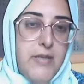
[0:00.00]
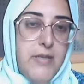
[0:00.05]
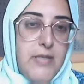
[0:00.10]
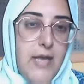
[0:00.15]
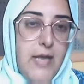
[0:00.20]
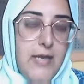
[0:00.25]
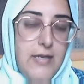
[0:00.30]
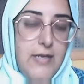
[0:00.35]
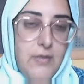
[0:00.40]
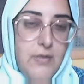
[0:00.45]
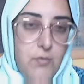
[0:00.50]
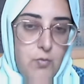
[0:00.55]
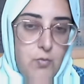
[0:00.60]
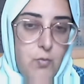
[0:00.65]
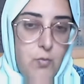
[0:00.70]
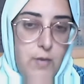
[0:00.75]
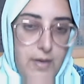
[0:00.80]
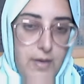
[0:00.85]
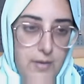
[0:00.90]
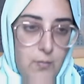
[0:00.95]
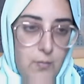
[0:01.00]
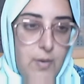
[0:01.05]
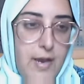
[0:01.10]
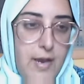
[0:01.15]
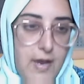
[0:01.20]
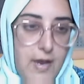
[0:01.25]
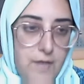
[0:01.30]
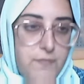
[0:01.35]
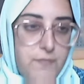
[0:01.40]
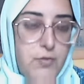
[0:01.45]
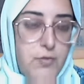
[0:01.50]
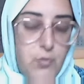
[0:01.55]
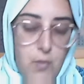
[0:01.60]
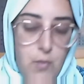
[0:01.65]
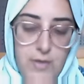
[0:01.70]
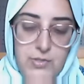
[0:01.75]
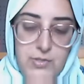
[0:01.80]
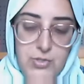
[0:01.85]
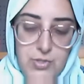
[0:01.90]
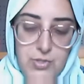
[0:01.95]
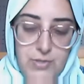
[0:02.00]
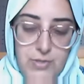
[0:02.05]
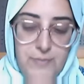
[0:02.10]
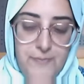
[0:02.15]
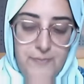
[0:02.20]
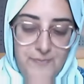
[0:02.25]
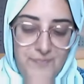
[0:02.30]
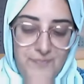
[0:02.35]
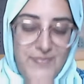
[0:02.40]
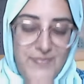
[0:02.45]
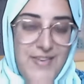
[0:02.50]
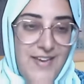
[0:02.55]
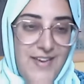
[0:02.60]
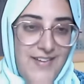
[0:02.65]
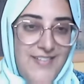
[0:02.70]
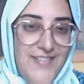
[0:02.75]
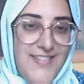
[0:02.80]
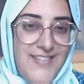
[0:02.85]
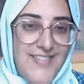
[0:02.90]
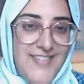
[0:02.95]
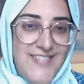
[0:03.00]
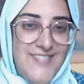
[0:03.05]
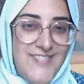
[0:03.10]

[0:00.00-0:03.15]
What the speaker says: So, what I'd like to add here is, I mean,